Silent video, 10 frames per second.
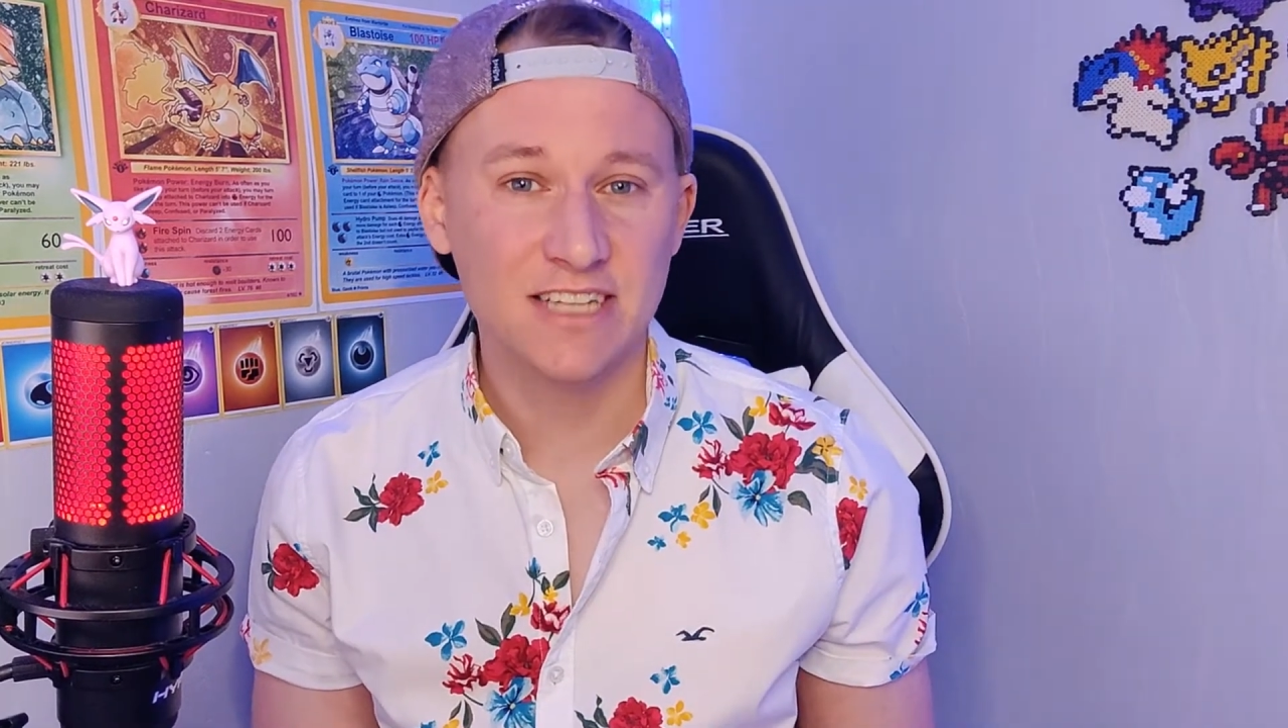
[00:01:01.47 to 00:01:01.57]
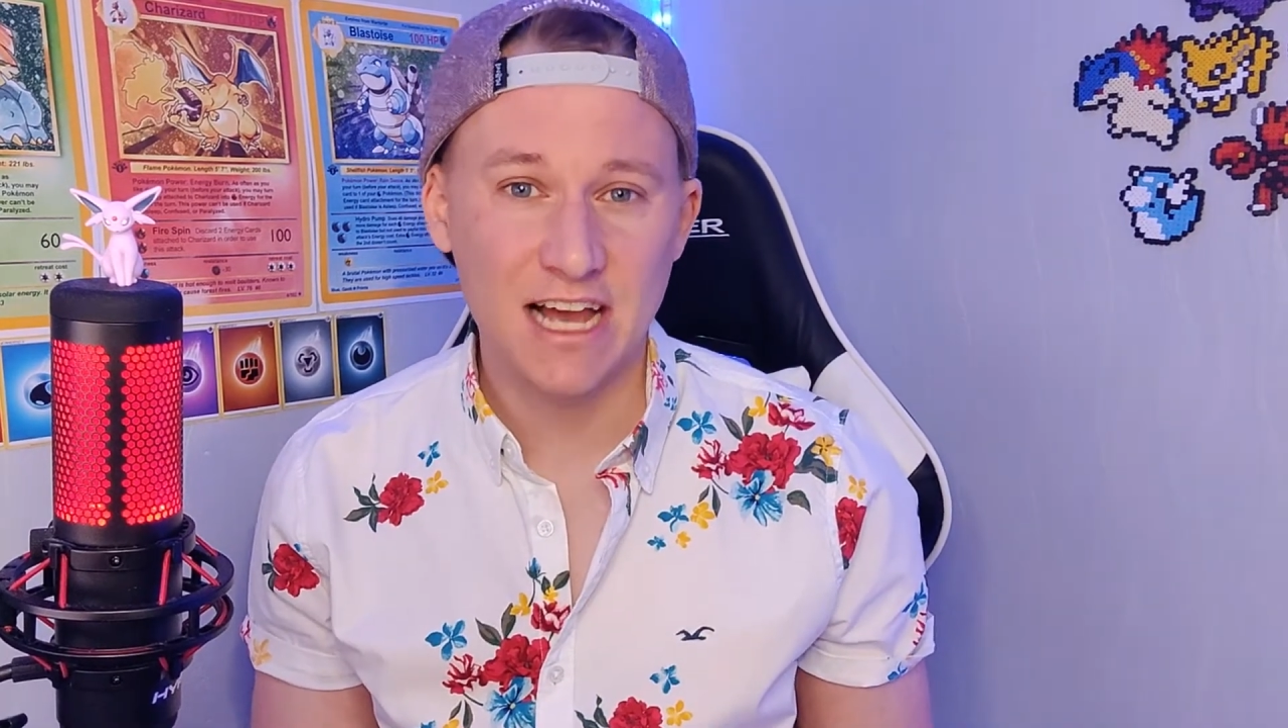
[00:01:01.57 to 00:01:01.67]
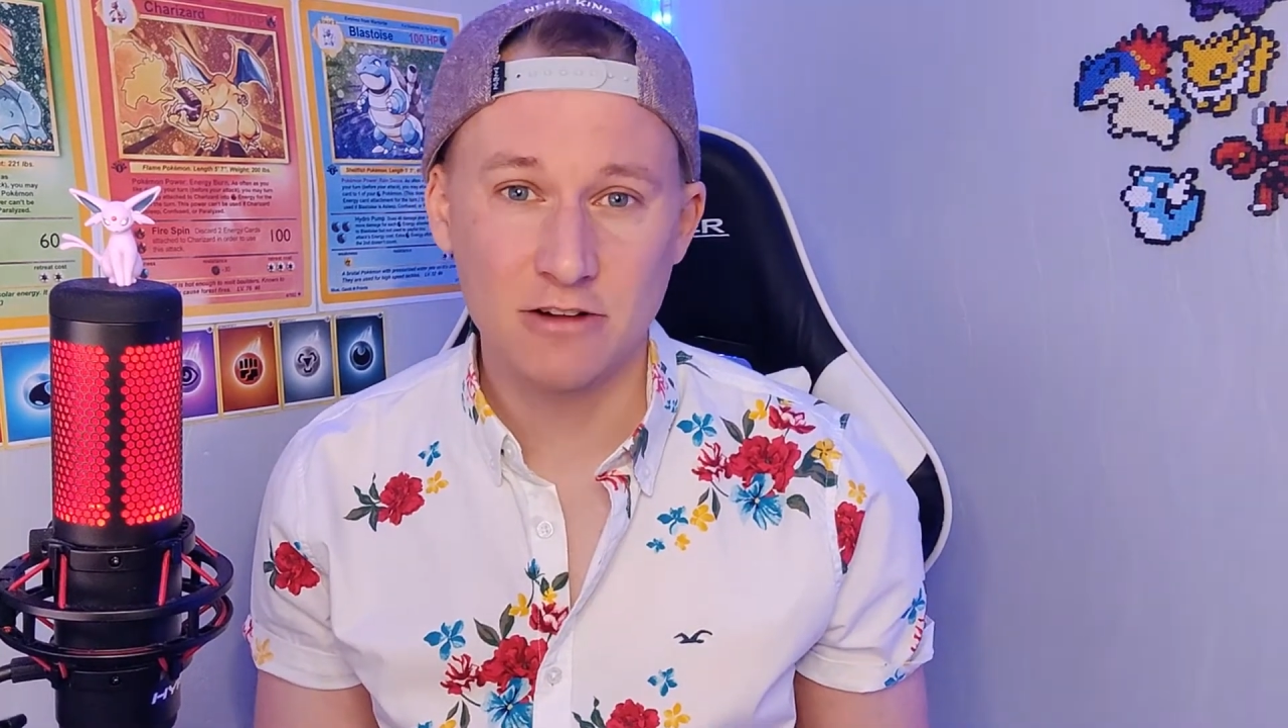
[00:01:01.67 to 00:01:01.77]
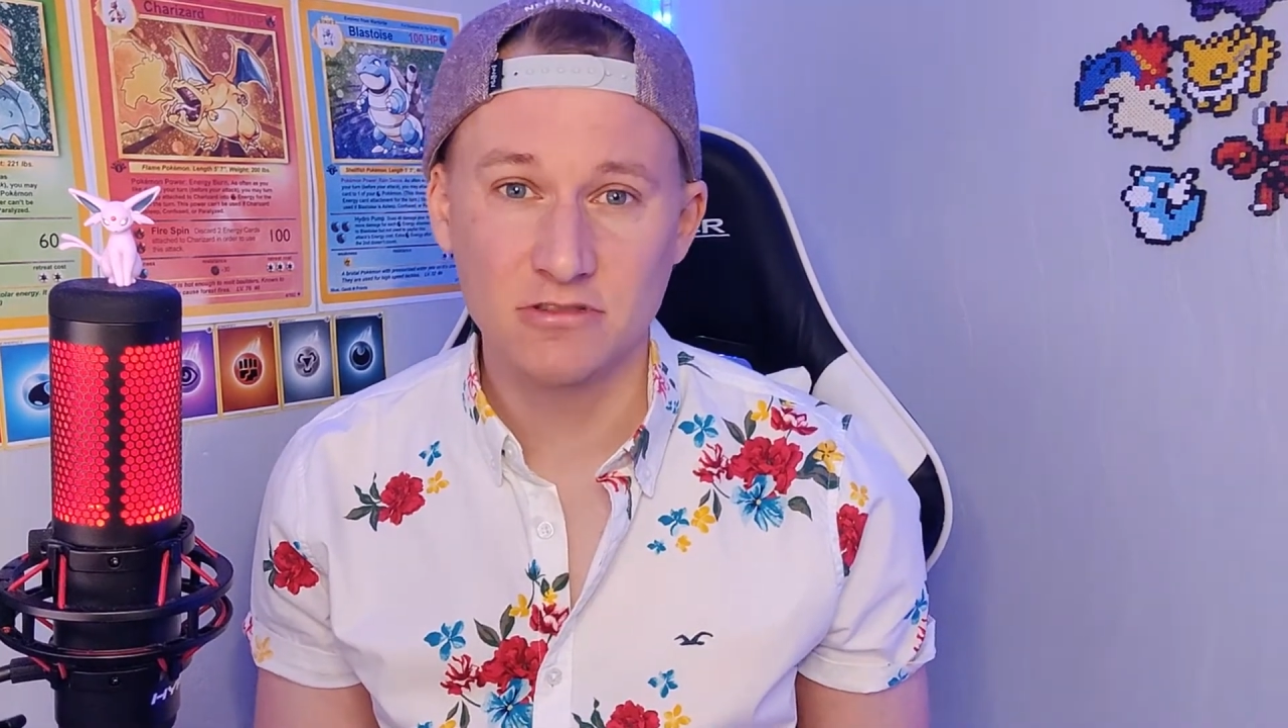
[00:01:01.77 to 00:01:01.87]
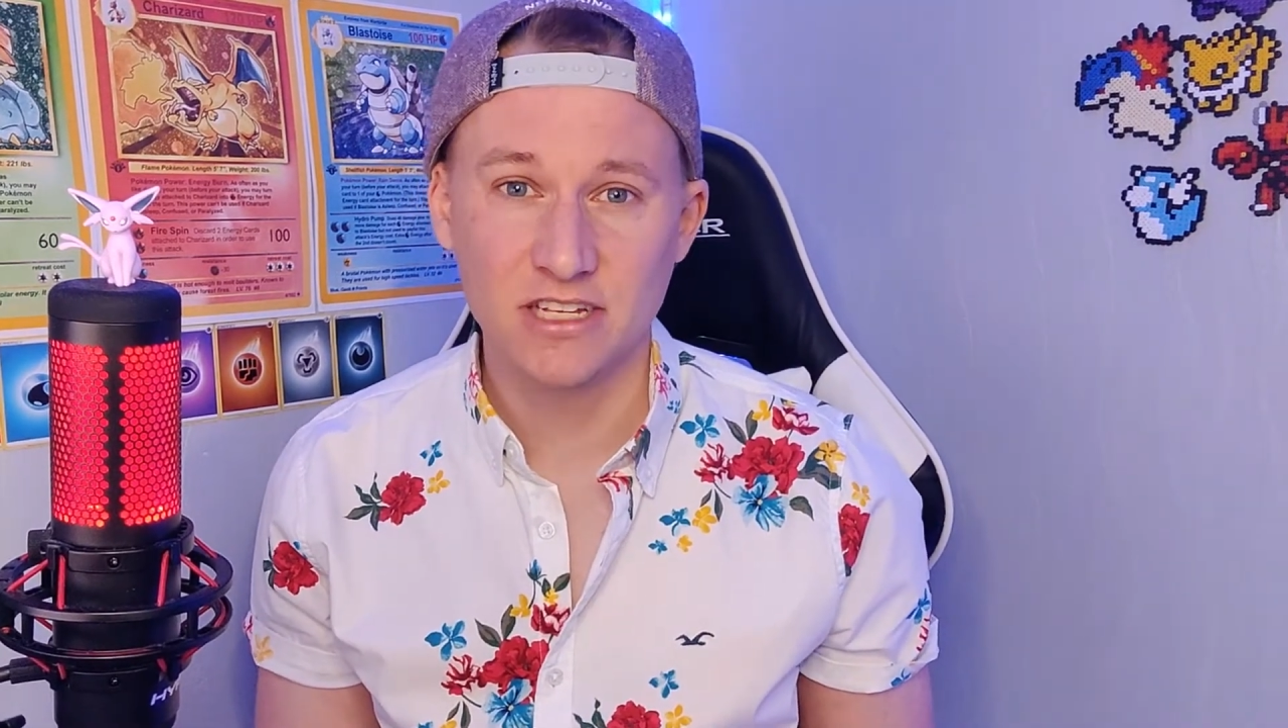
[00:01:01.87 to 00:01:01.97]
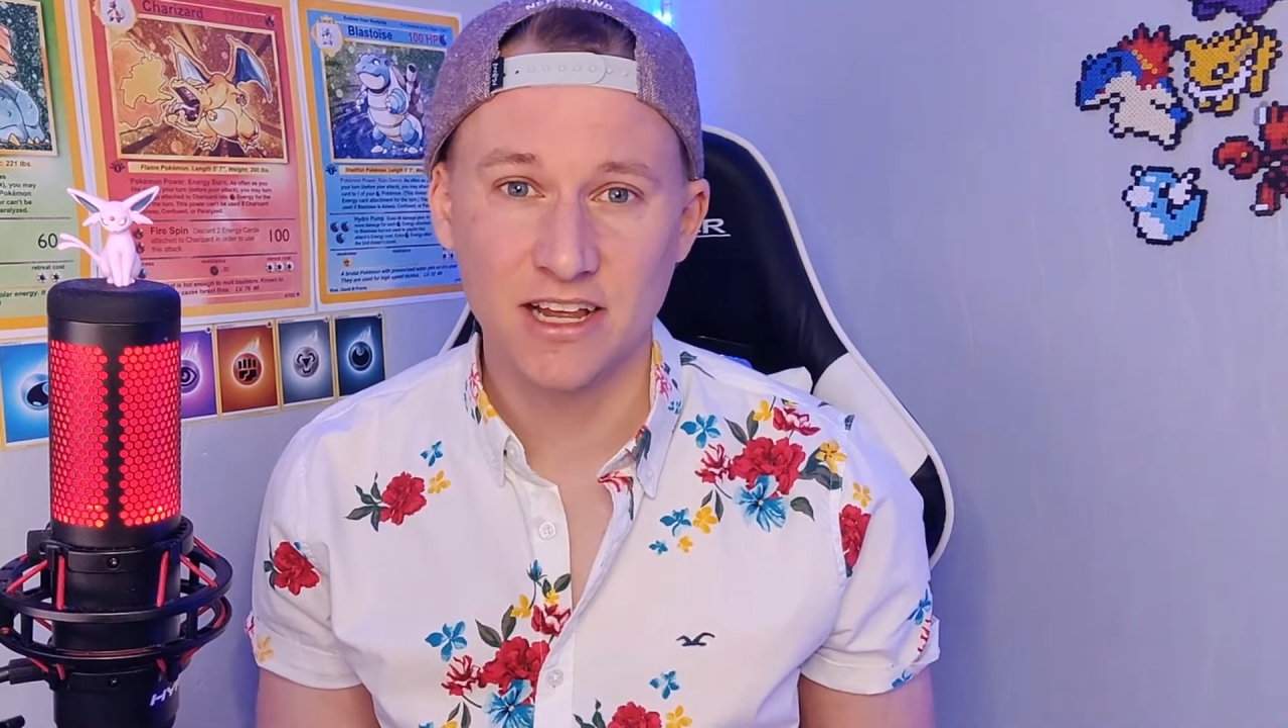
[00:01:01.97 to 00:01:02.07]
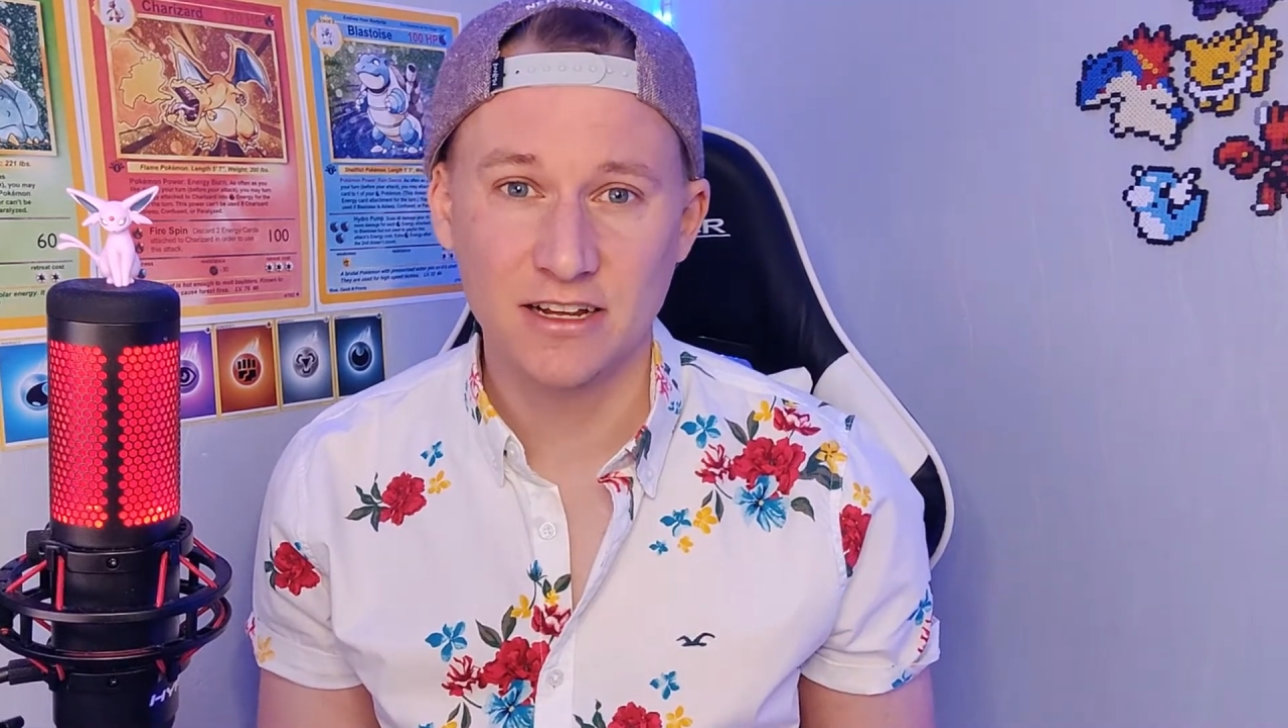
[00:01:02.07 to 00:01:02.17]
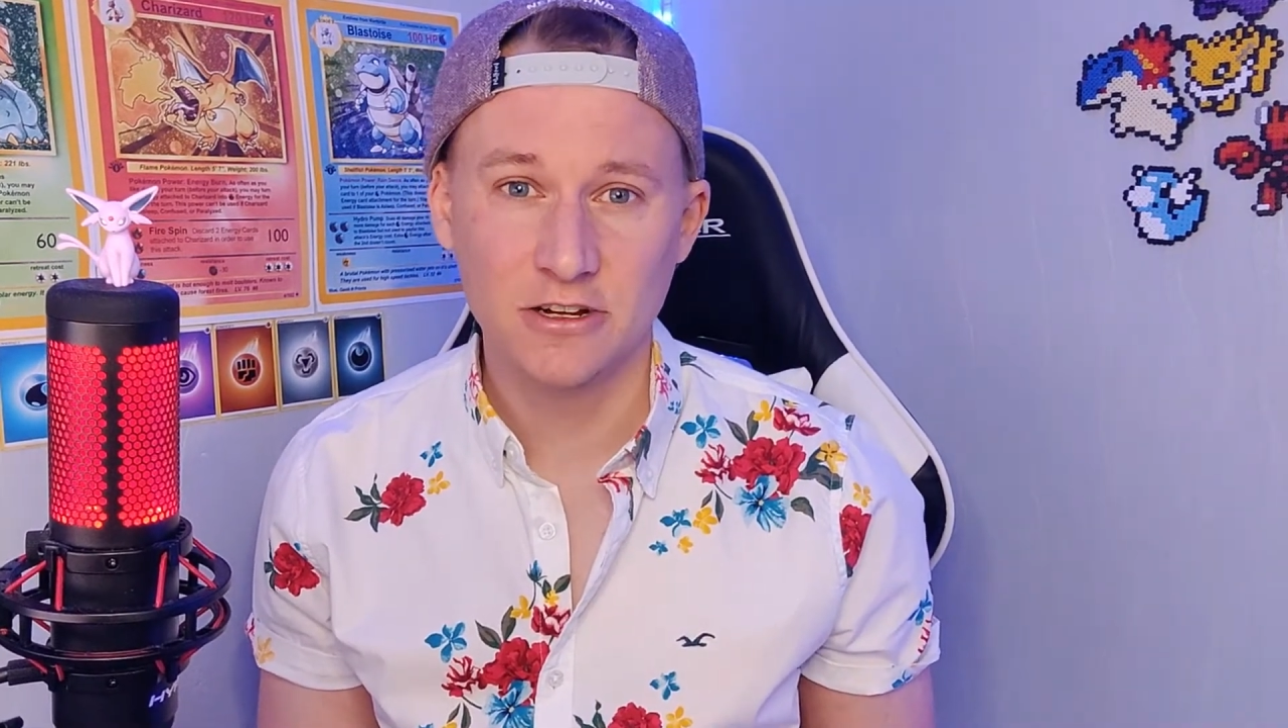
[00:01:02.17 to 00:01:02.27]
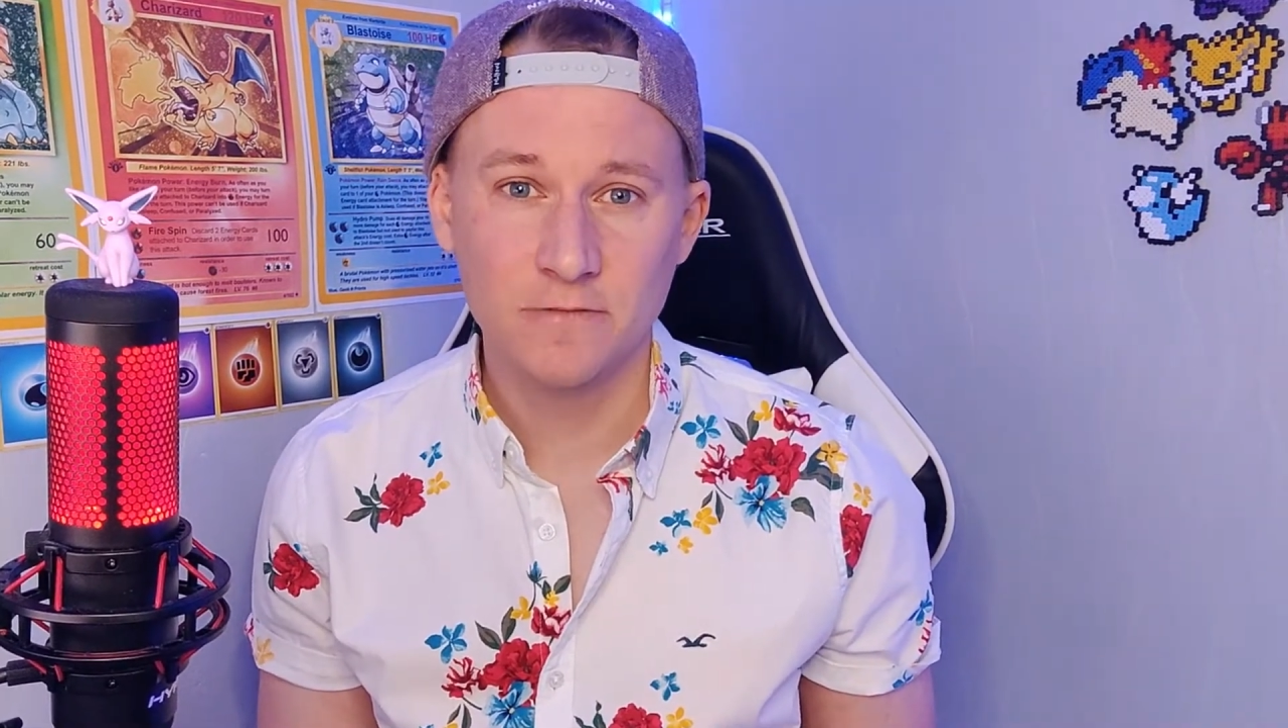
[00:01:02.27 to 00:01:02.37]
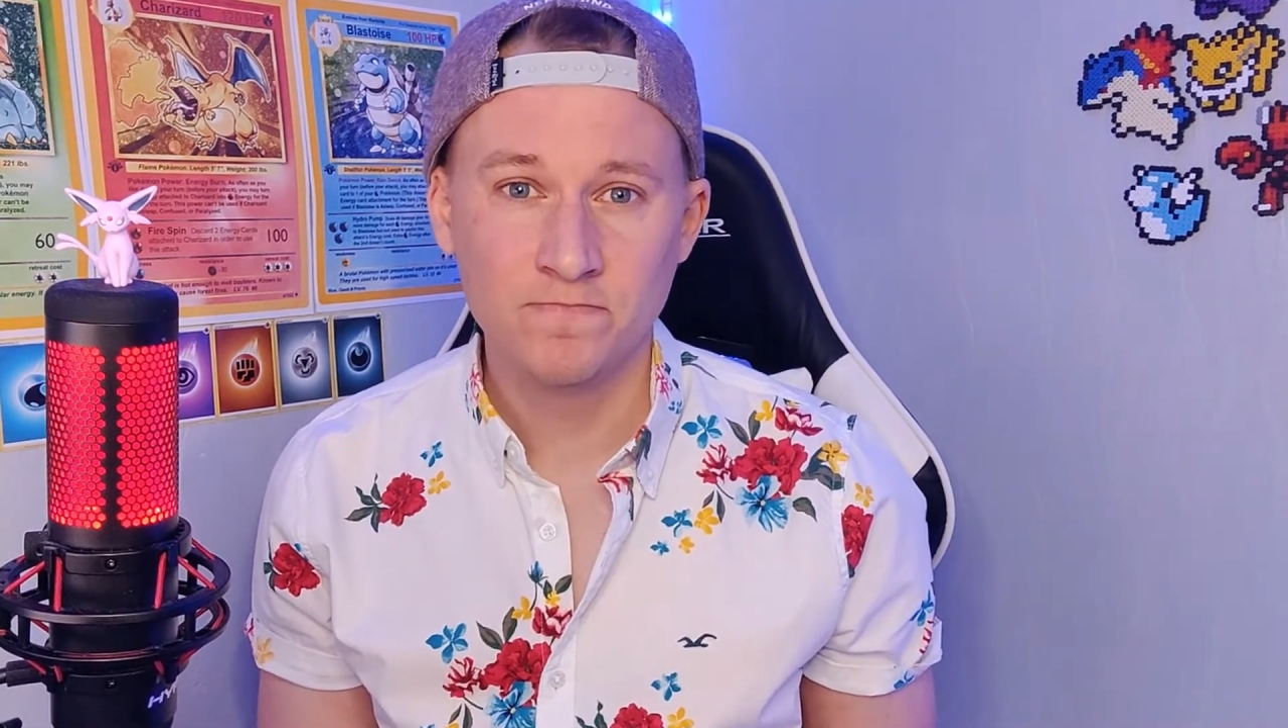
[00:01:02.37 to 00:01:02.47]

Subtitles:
housing.